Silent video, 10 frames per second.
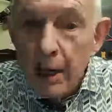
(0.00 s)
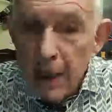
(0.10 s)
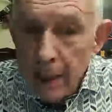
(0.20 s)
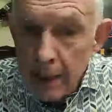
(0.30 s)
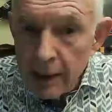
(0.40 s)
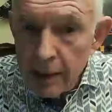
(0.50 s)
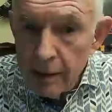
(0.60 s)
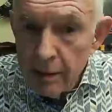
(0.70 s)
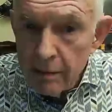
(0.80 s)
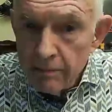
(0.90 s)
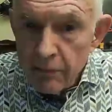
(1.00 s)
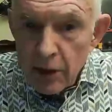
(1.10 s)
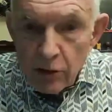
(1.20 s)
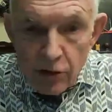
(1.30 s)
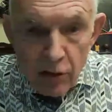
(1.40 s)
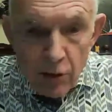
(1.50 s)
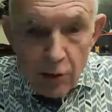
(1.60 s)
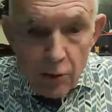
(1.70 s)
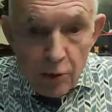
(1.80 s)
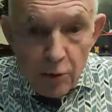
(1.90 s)
And
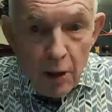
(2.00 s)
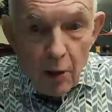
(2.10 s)
so,